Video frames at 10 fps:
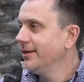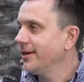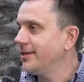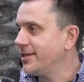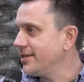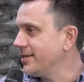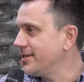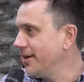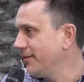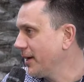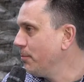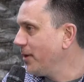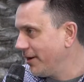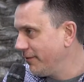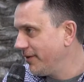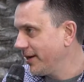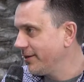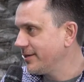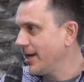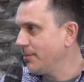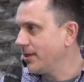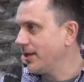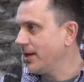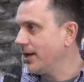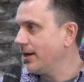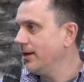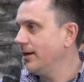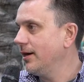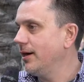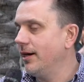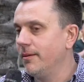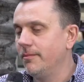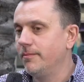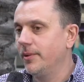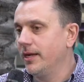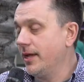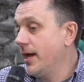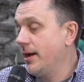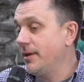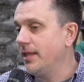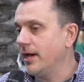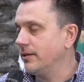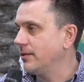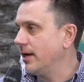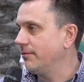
consistency of like a Butterfinger type of thing. But yeah, I mean, that